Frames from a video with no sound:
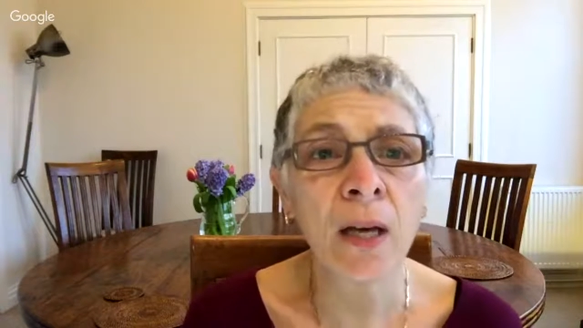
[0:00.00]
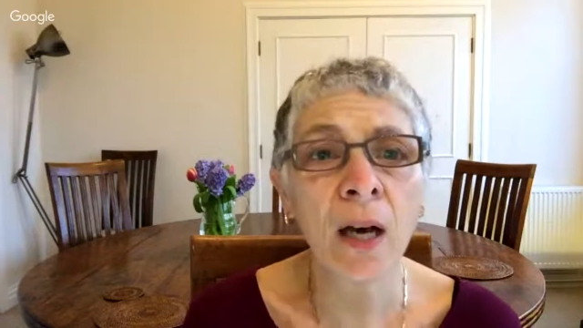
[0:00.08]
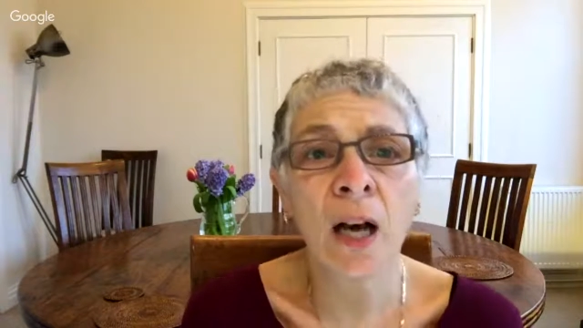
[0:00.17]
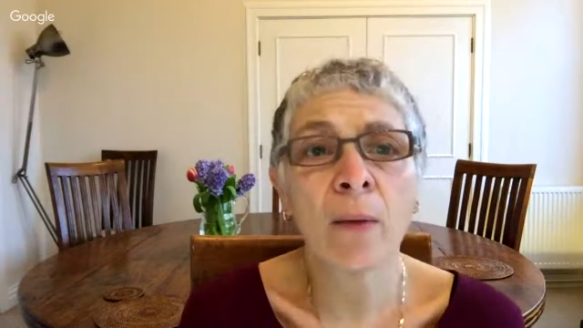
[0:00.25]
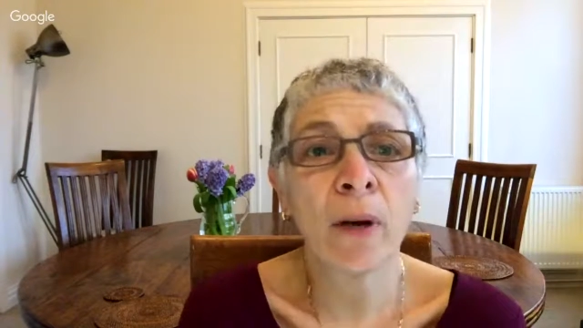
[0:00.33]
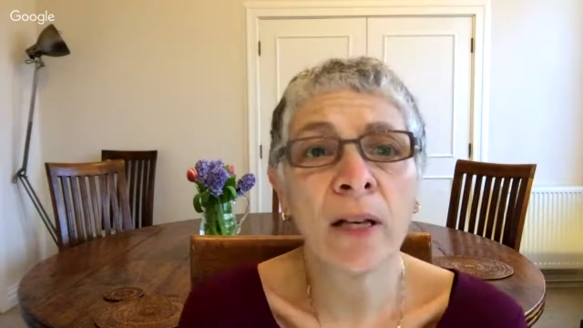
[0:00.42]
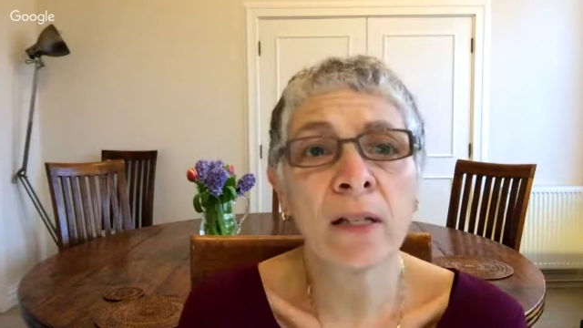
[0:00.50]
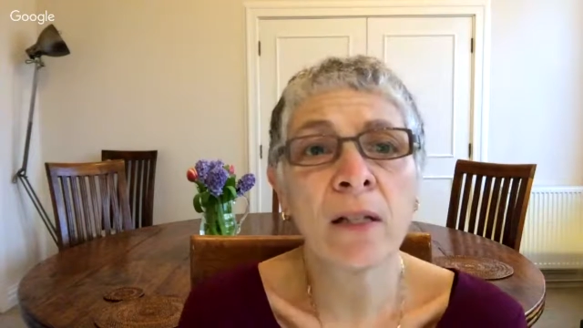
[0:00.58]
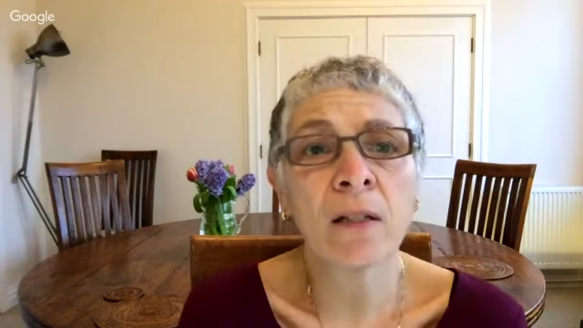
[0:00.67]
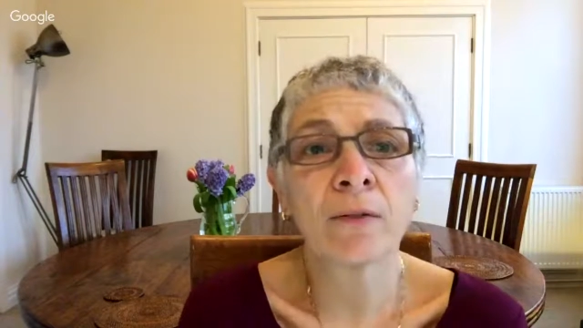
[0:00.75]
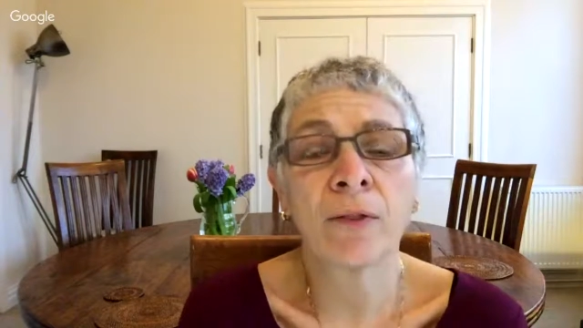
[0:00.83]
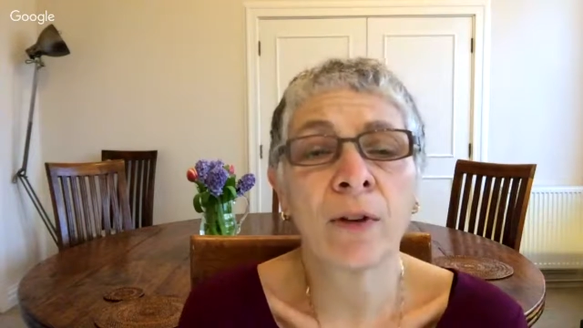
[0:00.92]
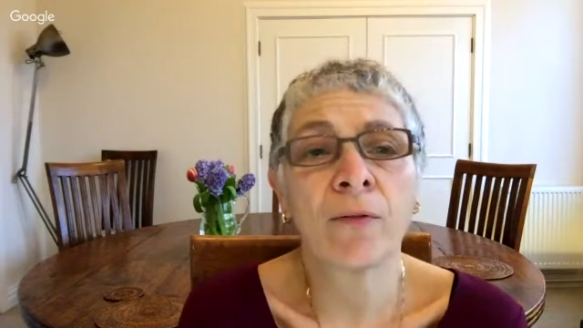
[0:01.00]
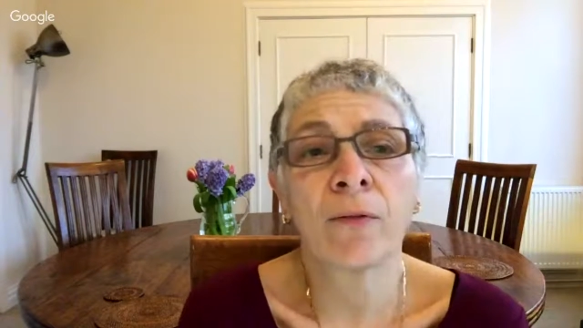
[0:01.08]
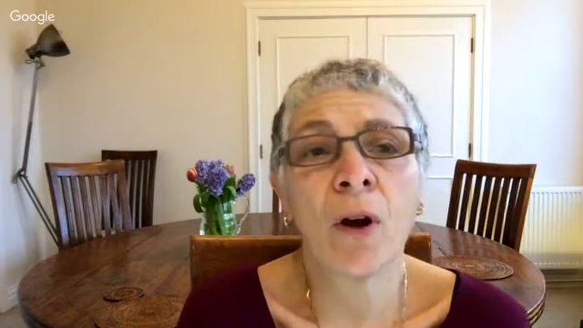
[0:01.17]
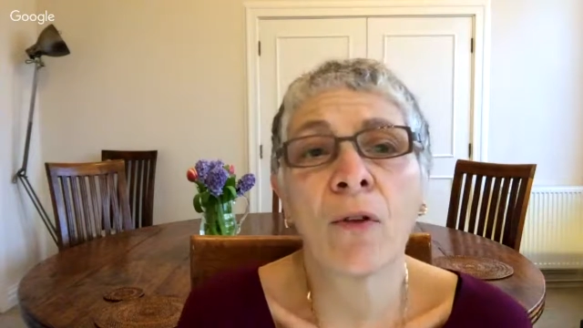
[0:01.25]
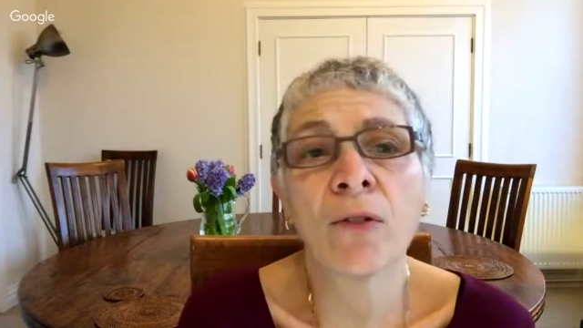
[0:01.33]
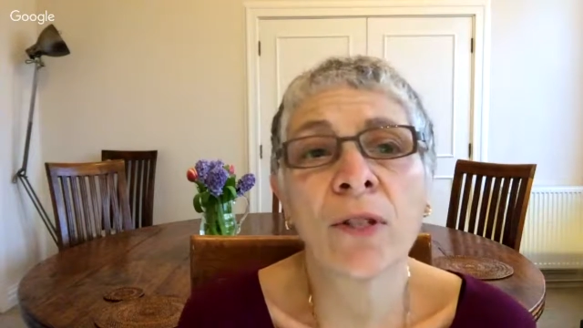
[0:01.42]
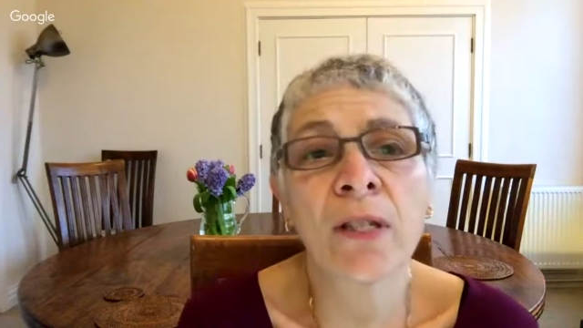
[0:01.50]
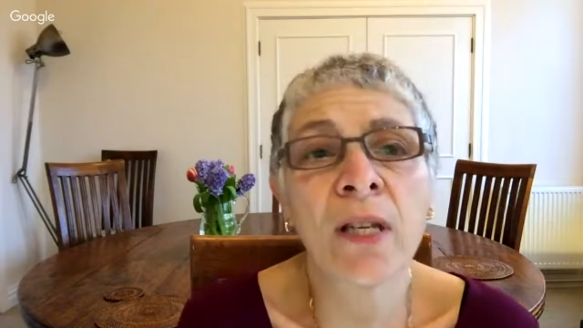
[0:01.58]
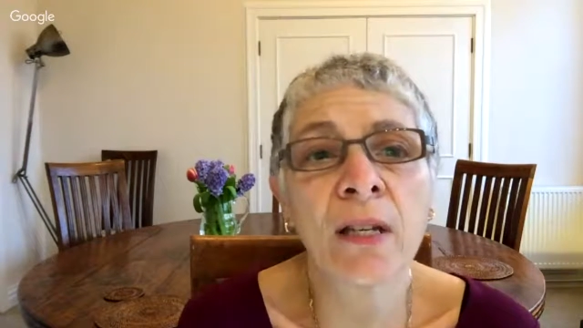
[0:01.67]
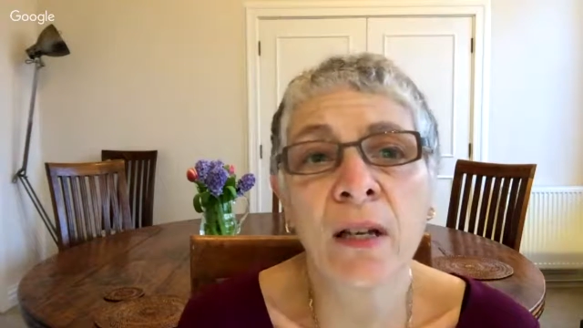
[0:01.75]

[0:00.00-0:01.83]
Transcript: I myself, I've often said,